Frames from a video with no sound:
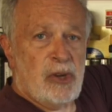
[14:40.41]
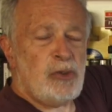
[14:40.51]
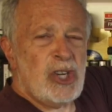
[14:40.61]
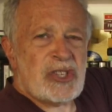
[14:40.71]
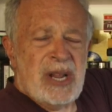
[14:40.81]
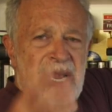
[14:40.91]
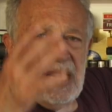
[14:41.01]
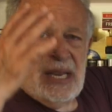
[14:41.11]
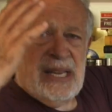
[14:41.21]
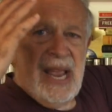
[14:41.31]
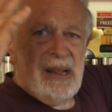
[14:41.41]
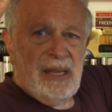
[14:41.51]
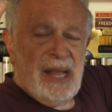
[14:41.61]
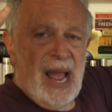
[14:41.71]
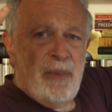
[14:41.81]
Don't just
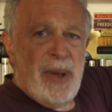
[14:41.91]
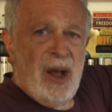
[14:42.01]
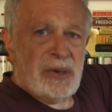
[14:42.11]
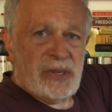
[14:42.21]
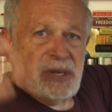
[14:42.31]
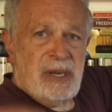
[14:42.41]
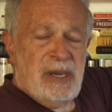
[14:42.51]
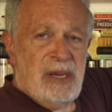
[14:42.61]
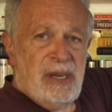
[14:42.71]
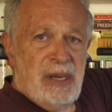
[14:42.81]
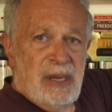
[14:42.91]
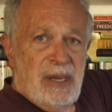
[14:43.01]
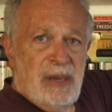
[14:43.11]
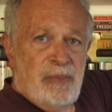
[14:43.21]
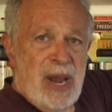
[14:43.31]
yell about
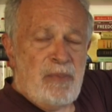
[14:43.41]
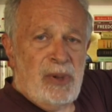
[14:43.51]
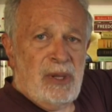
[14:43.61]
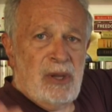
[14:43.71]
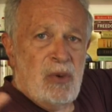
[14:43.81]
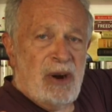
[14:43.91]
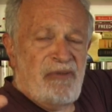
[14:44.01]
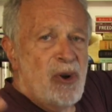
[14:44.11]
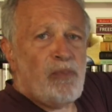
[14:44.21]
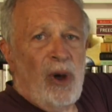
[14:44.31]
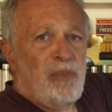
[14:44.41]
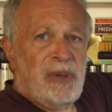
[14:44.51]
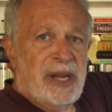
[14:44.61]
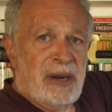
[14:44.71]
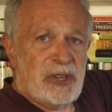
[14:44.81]
people who are football
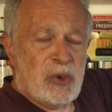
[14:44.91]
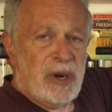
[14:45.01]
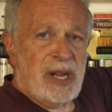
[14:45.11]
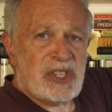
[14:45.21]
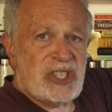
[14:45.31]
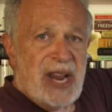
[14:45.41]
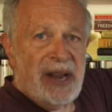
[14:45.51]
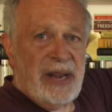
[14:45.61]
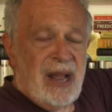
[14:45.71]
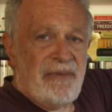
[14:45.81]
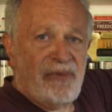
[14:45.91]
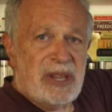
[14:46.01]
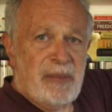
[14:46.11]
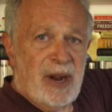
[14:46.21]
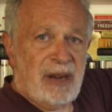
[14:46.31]
players who are not standing up
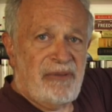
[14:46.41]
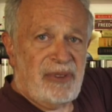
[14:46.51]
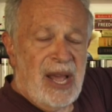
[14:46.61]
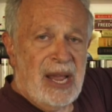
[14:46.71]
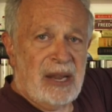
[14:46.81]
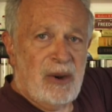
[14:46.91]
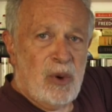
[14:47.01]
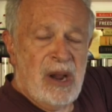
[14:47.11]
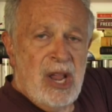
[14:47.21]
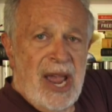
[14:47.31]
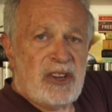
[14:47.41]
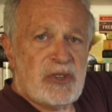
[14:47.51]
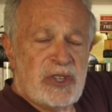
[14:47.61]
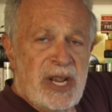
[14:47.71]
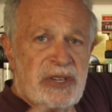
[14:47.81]
for the American flag, who are
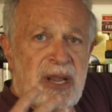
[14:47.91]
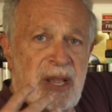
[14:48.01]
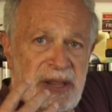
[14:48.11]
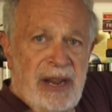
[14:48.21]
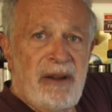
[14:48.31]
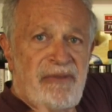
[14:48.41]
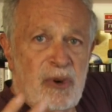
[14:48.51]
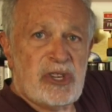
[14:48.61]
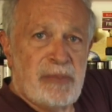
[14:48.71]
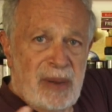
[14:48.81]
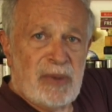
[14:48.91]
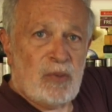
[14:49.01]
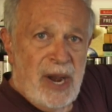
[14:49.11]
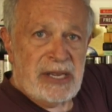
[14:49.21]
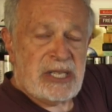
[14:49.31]
exercising their First
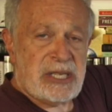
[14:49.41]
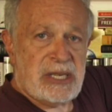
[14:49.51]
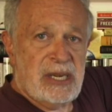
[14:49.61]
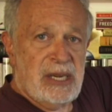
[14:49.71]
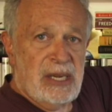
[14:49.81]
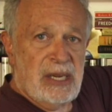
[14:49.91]
Amendment rights.